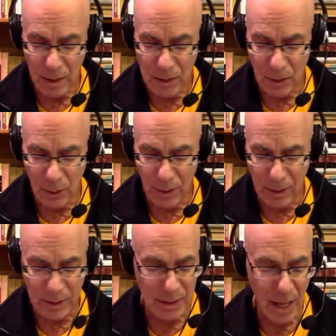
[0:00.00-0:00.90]
So
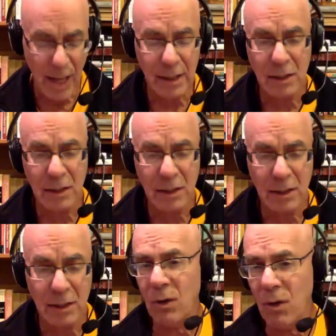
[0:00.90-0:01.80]
it's not
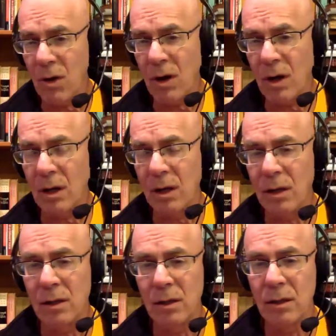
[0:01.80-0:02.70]
clear at all
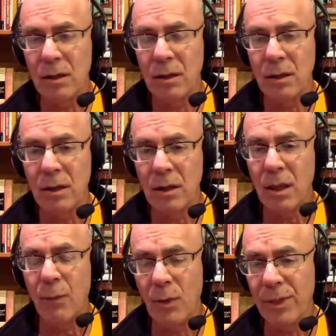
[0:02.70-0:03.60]

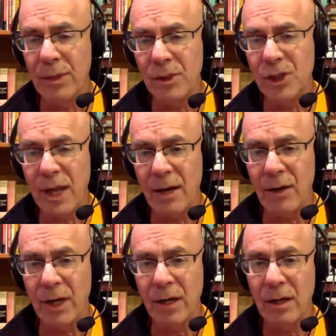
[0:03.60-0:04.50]
that with the
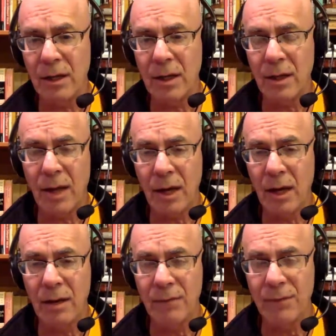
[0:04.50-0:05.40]
sharing and that
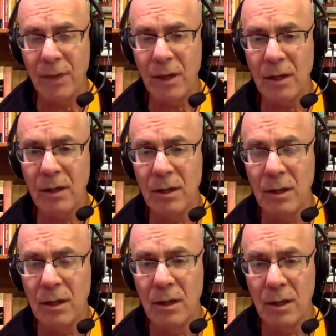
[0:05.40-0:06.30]
kind of thing,
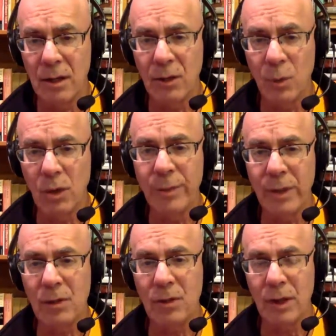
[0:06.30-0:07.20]
that there will
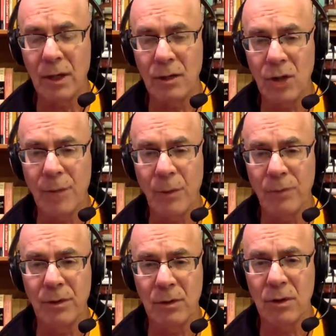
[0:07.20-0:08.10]
be a drop
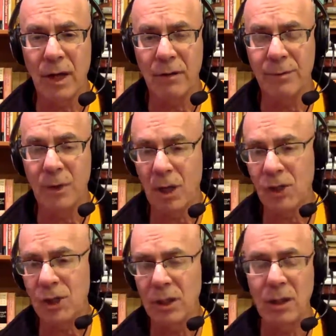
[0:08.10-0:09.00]
off in creative
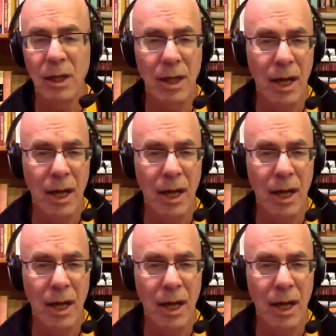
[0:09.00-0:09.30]
production.